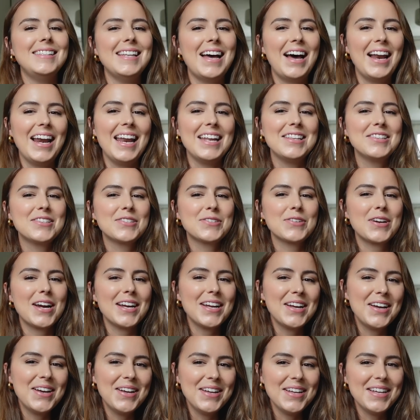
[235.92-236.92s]
Now let's
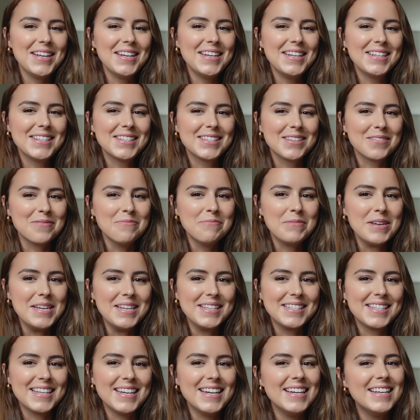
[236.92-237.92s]
try on some
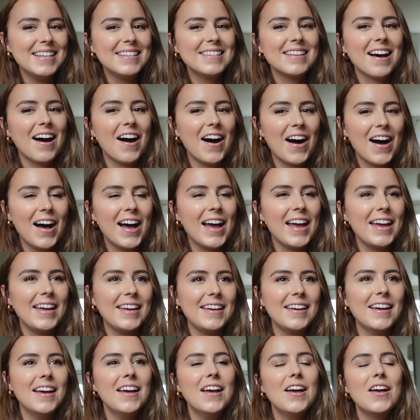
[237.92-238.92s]
pieces.
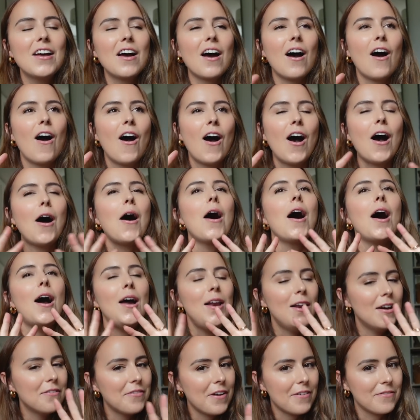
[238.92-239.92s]
I
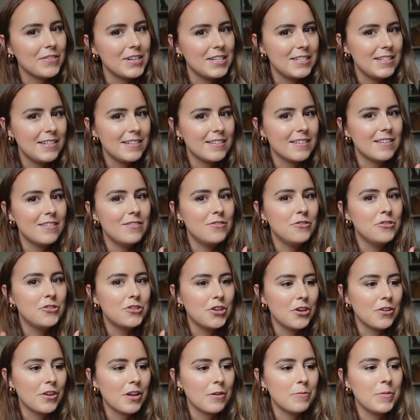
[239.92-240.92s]
I love every season,
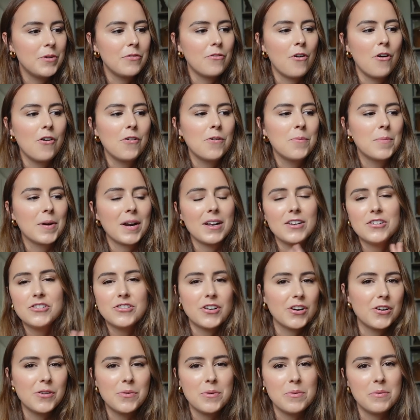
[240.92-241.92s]
don't get me wrong, but I
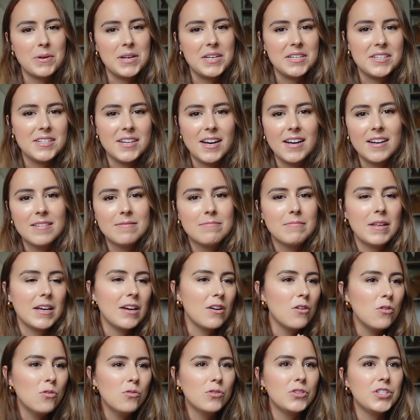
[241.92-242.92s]
struggle with winter.
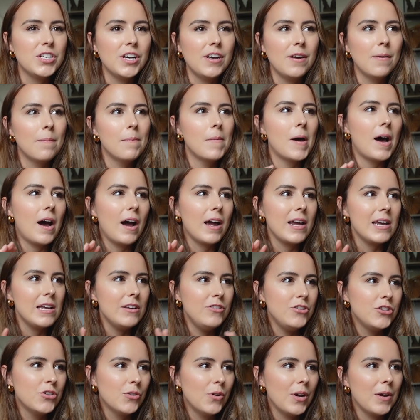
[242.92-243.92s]
Like autumn, I
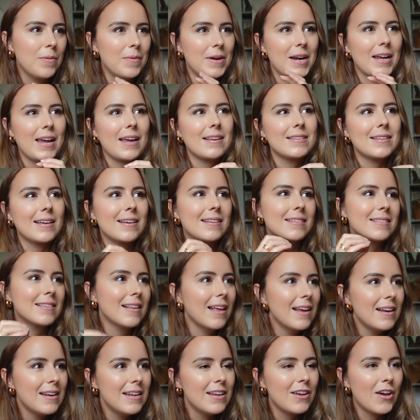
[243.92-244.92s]
enjoy when it gets like
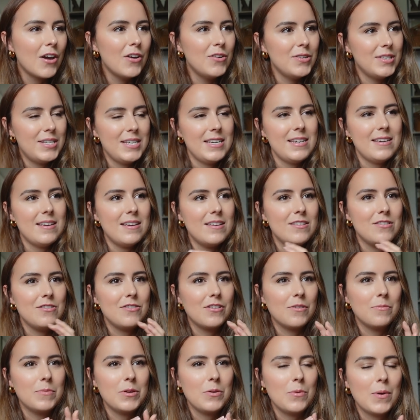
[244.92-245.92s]
slightly cozy and
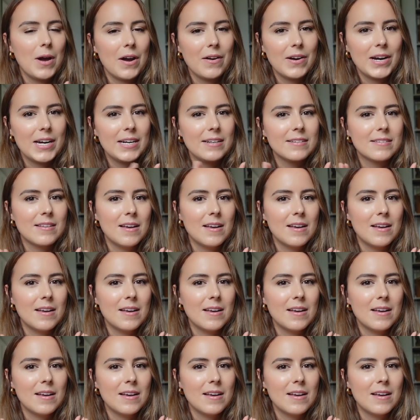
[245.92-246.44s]
you can be wearing